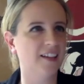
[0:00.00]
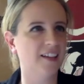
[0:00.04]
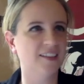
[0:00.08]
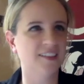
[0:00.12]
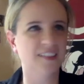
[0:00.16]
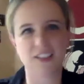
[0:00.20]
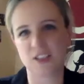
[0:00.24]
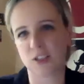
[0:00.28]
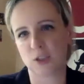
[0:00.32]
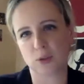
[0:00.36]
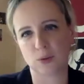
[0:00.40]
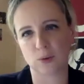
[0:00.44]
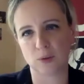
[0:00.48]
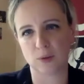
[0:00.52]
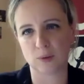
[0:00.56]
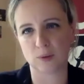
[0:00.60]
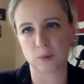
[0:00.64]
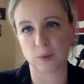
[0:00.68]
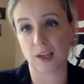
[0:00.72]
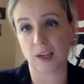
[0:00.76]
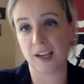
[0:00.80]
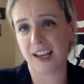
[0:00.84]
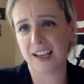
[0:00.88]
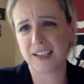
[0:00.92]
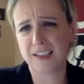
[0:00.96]
I just thought it was.
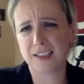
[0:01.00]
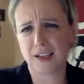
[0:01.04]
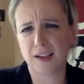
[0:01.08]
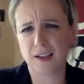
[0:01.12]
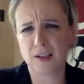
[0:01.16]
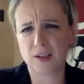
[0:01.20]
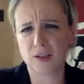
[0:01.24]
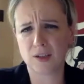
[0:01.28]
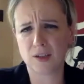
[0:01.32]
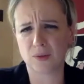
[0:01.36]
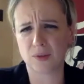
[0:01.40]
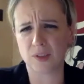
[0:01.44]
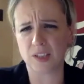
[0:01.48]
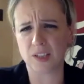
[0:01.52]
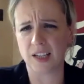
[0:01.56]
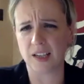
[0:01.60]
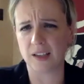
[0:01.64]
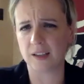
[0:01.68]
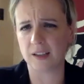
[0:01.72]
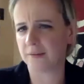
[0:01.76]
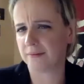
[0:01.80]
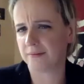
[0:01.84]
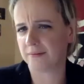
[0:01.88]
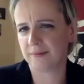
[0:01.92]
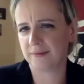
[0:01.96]
And it had dinosaurs in
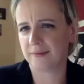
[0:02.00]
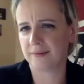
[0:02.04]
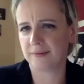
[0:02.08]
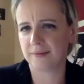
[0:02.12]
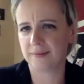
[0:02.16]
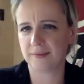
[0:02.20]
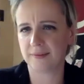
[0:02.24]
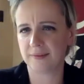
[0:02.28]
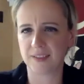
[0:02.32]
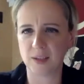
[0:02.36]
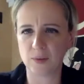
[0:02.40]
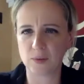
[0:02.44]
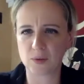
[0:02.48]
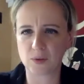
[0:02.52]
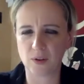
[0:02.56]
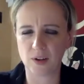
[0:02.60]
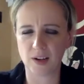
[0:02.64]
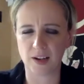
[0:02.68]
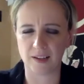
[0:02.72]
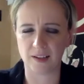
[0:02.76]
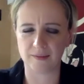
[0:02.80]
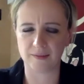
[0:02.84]
it. It was great.